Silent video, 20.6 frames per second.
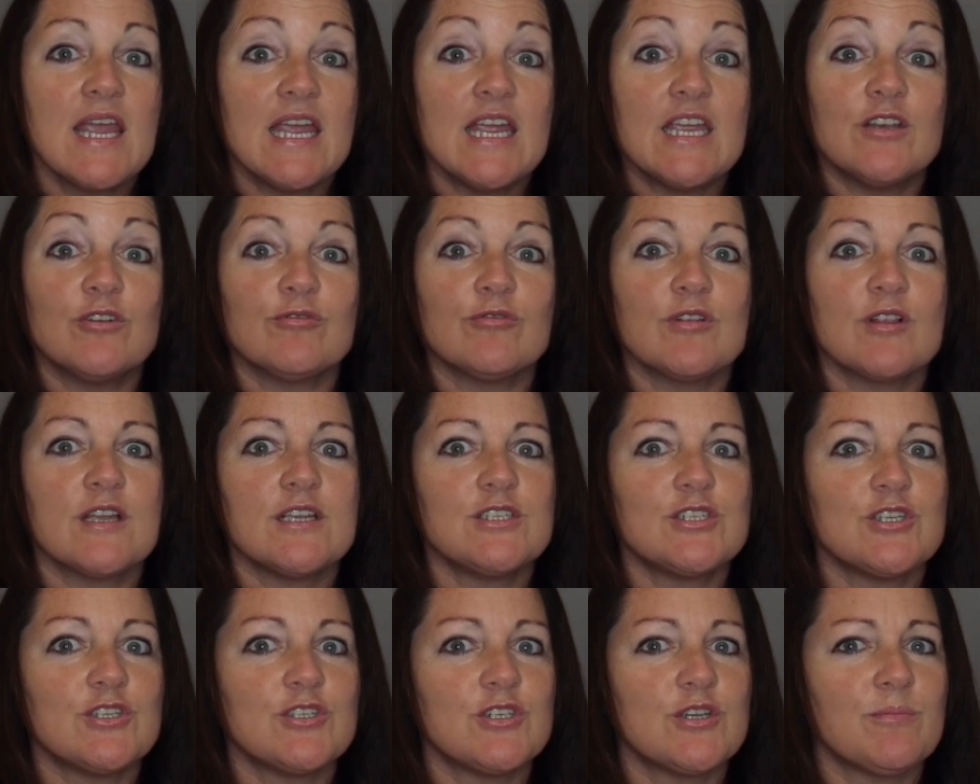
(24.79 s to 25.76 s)
in a
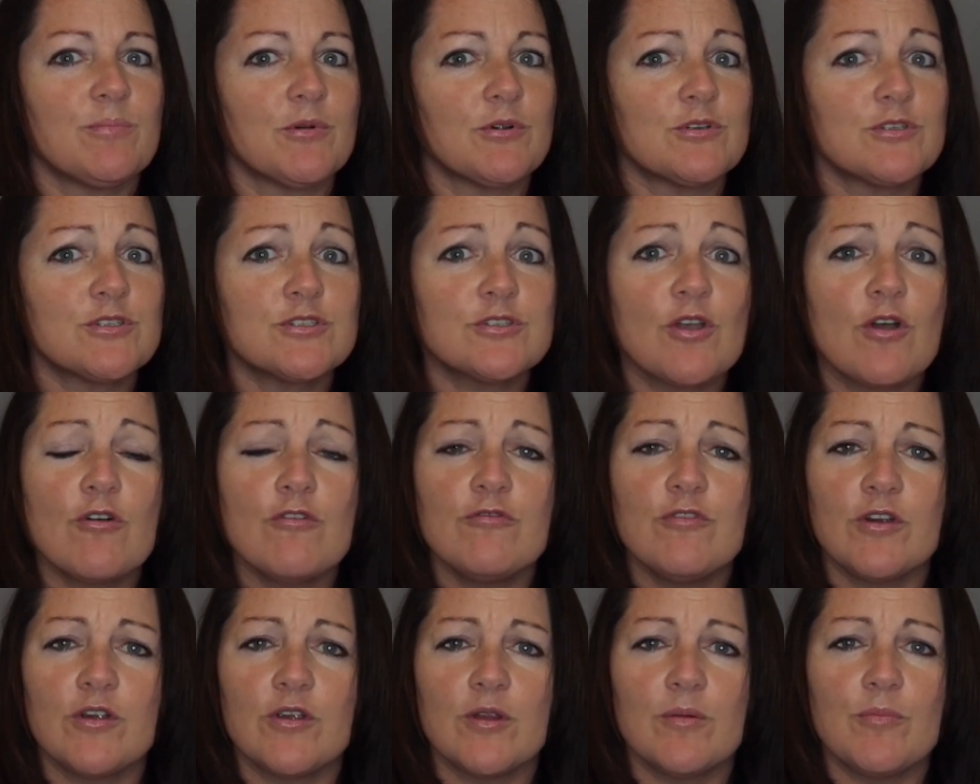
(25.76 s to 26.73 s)
relationship are so
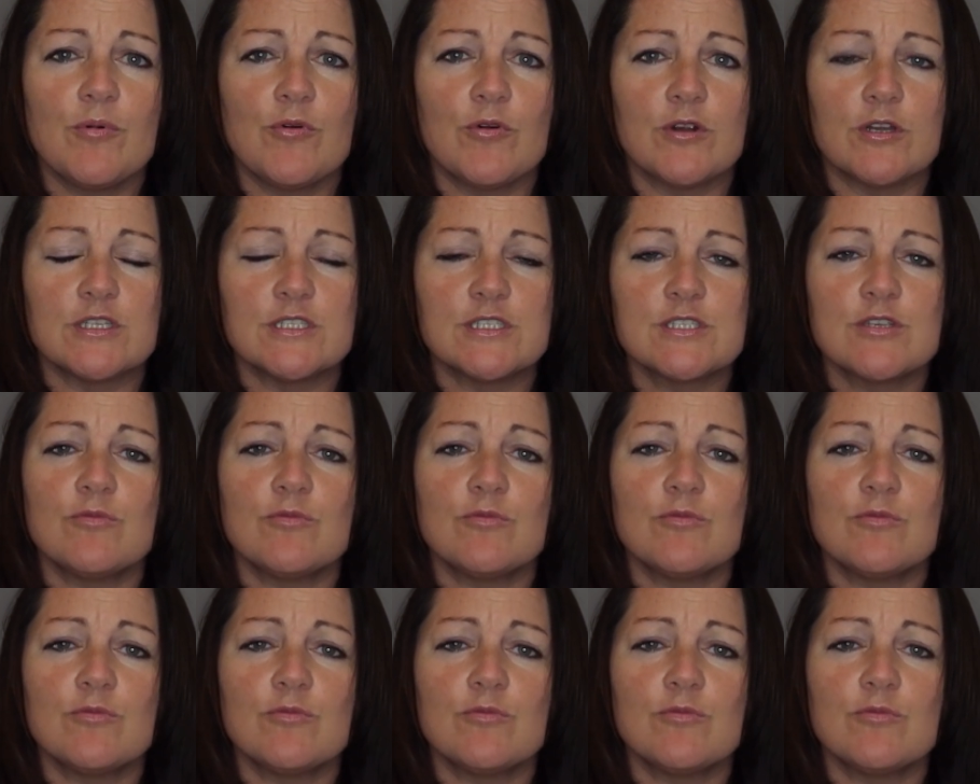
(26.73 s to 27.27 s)
very important.